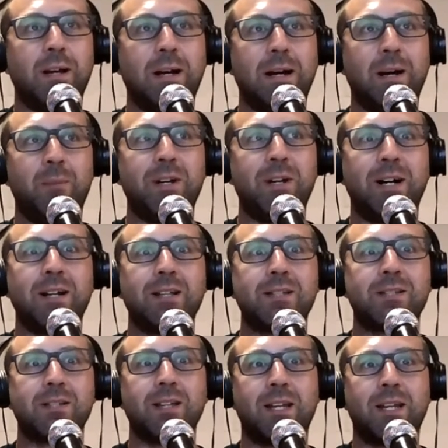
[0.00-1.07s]
I'll be
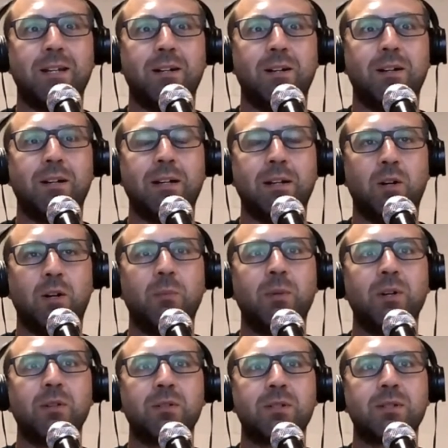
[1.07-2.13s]
honest, like it
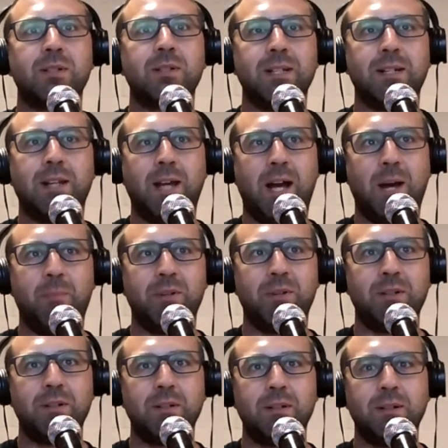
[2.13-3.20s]
almost didn't happen.